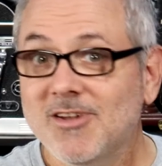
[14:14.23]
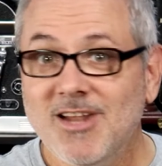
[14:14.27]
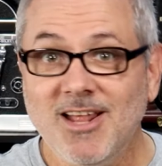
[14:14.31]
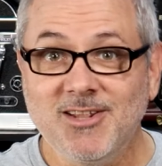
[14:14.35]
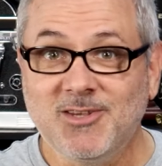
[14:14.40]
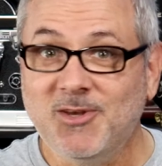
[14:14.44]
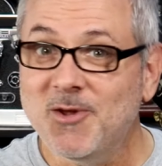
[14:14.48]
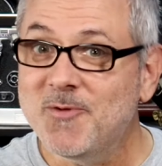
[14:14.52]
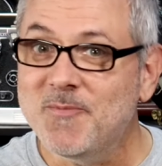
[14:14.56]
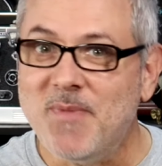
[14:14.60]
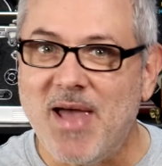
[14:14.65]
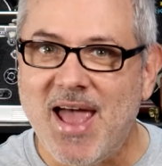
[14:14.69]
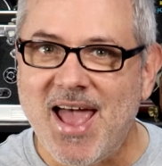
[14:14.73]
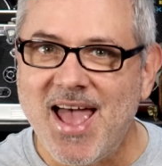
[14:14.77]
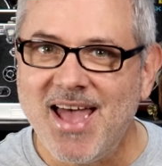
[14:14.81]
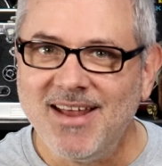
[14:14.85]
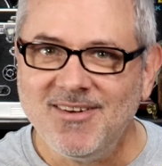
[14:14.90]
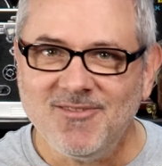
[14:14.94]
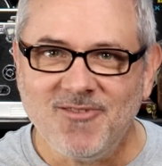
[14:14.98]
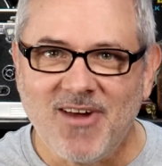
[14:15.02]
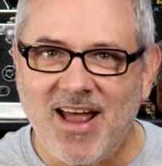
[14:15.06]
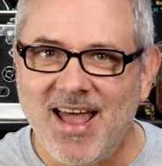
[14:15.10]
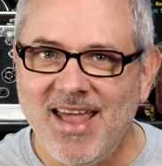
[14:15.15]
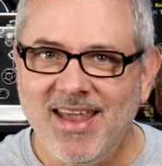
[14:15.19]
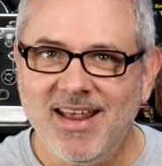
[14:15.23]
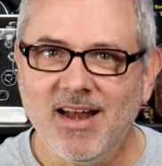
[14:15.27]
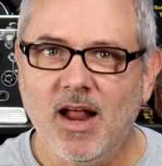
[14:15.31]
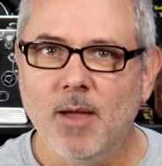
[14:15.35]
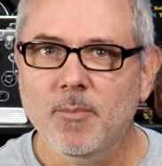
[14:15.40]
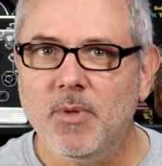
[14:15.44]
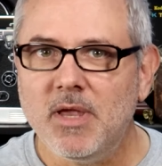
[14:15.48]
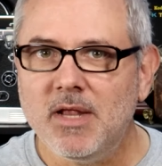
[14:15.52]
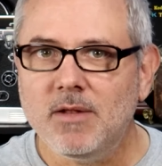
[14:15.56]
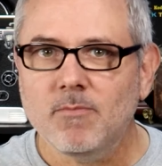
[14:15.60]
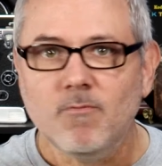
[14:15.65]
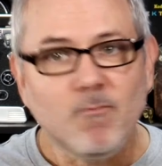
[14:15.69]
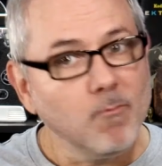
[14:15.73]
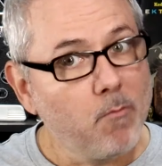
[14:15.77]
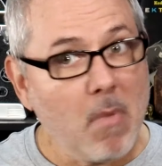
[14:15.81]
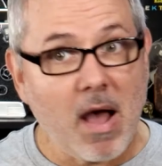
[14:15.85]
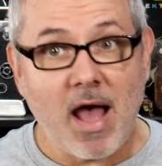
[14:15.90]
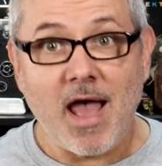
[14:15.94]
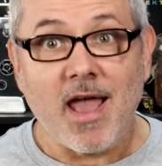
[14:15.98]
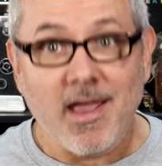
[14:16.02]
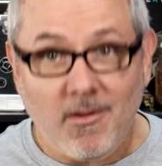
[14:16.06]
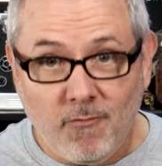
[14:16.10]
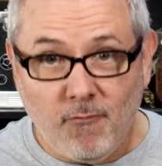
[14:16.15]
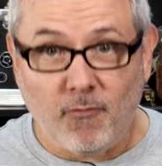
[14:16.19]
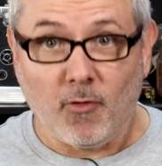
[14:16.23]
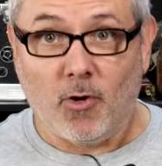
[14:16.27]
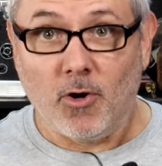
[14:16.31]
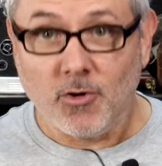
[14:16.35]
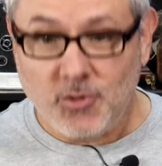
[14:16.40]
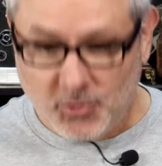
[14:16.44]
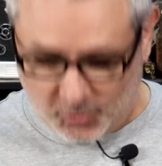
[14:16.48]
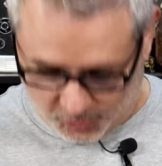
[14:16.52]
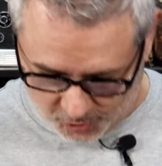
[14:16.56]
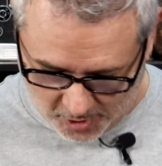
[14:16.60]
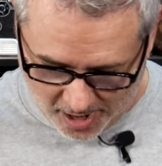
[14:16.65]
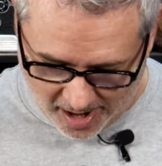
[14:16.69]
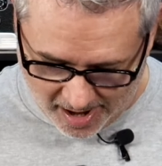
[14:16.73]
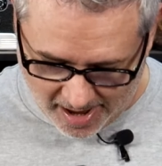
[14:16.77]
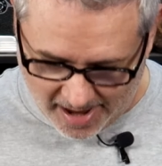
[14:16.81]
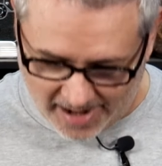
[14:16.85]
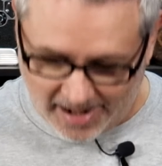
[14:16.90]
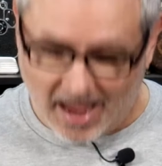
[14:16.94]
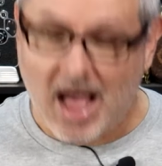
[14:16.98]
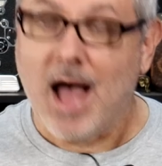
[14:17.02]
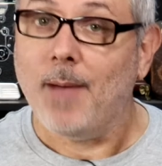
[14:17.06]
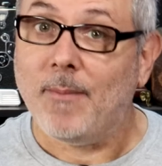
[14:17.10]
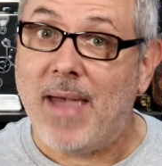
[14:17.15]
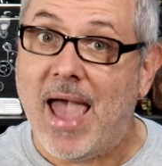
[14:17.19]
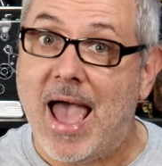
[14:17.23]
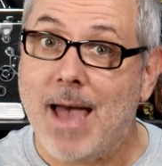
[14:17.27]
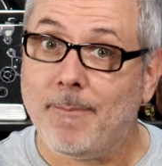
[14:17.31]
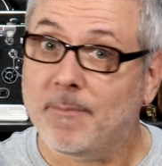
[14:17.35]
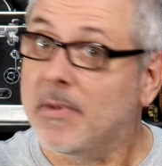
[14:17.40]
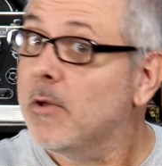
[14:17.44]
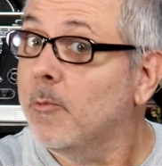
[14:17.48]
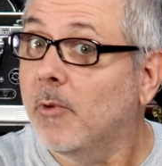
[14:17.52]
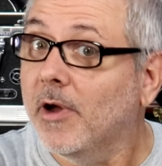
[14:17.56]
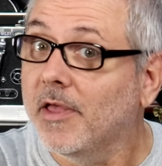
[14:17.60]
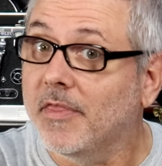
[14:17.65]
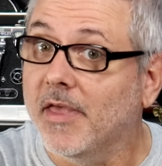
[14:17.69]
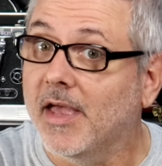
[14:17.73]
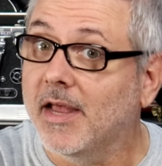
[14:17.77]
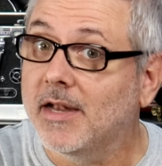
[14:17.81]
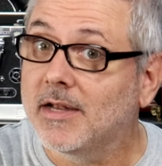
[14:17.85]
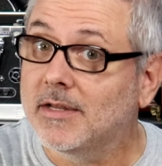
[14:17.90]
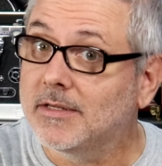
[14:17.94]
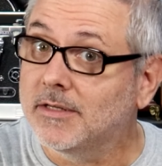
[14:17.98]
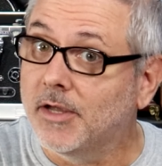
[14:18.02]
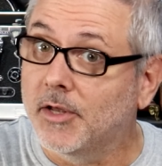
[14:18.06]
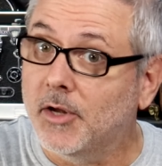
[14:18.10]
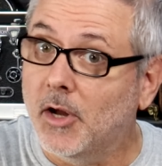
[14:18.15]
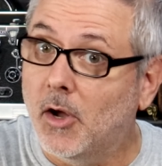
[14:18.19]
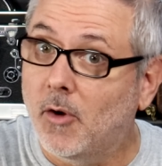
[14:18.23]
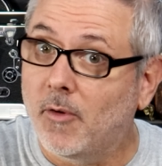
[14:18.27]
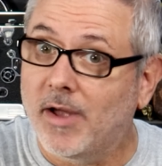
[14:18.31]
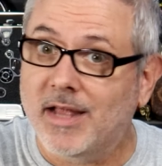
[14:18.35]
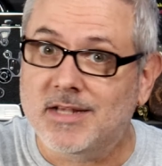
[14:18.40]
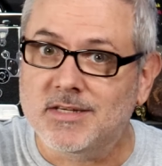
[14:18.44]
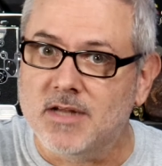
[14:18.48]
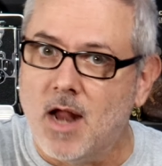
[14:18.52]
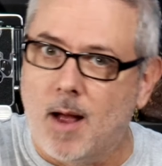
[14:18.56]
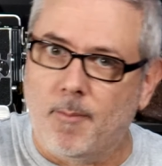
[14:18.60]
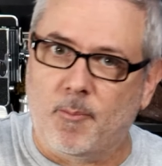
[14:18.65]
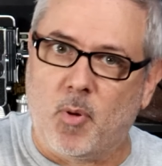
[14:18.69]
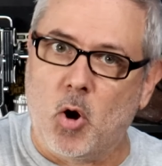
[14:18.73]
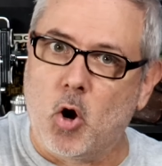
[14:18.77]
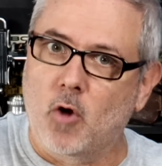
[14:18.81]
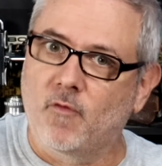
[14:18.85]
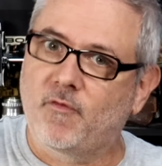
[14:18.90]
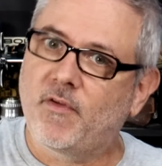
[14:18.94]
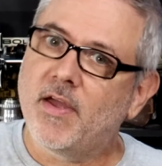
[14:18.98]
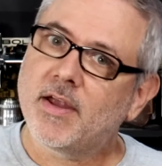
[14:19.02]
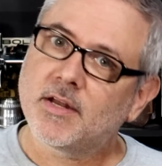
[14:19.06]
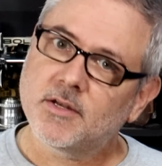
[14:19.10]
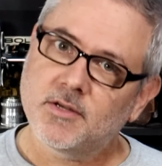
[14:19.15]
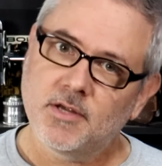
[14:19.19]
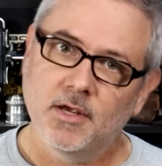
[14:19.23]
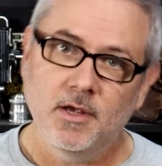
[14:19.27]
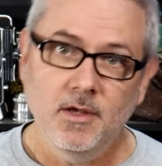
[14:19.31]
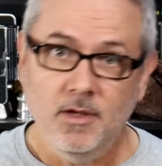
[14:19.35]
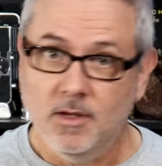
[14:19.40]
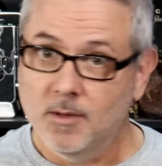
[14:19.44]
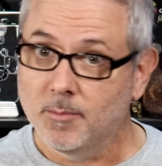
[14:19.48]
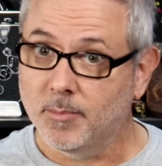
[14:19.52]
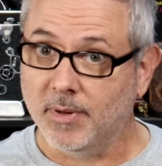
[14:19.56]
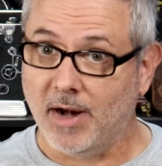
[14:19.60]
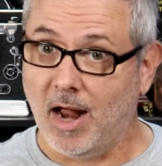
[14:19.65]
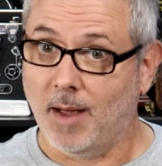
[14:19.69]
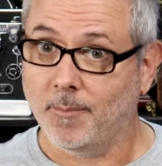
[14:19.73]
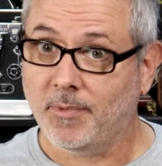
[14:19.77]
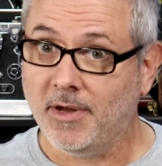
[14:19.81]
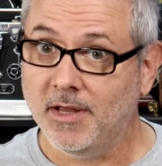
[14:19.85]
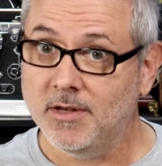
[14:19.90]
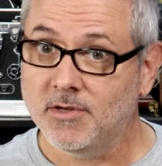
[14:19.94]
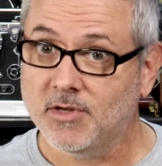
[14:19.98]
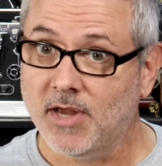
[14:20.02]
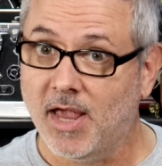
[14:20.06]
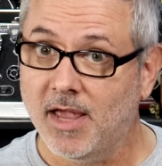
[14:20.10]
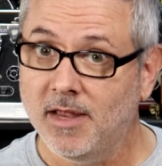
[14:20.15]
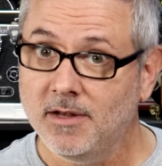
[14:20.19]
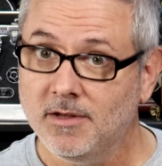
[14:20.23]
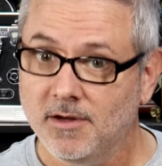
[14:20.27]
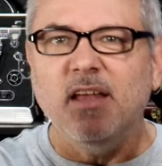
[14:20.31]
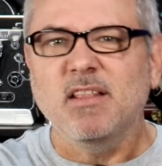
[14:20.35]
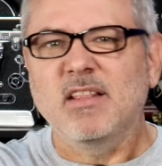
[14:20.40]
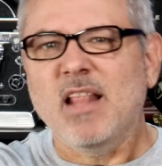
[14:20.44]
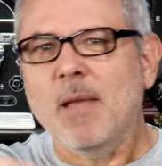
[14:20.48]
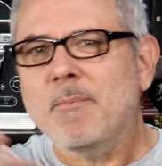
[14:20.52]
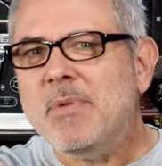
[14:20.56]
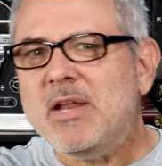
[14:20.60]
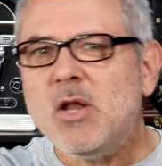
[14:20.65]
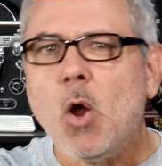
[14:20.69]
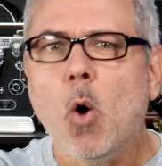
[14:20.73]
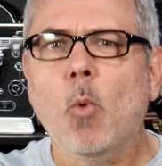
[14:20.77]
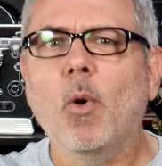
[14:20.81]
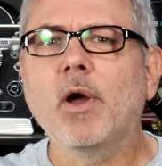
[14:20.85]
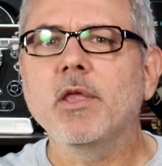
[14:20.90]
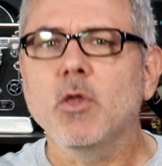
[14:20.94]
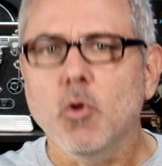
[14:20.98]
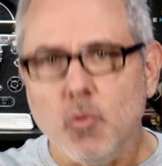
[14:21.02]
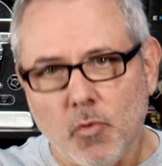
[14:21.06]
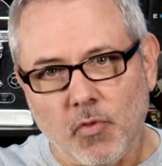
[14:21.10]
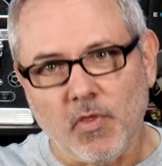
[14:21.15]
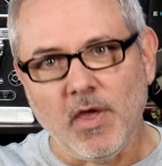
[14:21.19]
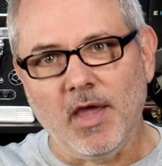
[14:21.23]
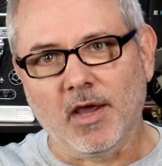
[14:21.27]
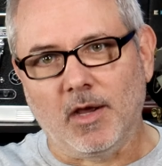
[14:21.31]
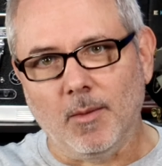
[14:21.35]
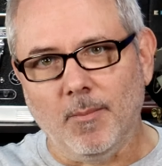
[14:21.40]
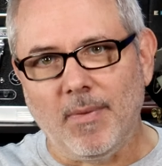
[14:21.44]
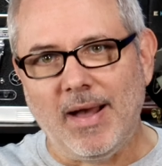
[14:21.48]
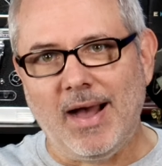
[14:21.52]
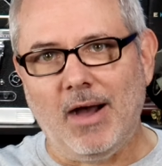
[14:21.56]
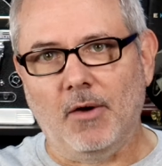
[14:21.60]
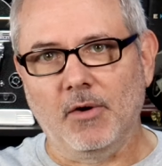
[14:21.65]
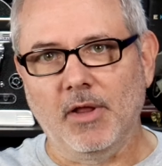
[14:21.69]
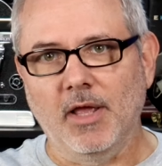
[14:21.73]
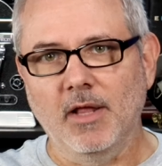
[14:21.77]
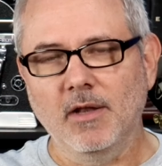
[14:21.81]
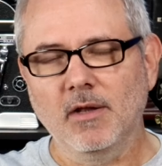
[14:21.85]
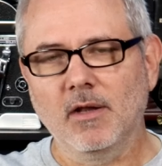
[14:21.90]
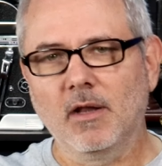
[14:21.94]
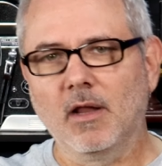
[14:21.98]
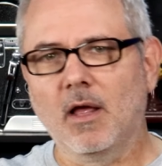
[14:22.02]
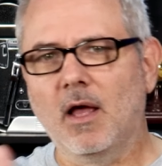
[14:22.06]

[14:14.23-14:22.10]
Not too bad, right? I mean, my first try. I'm happy with it. You know, it's not perfect but I'm content. Let me know what you think about it.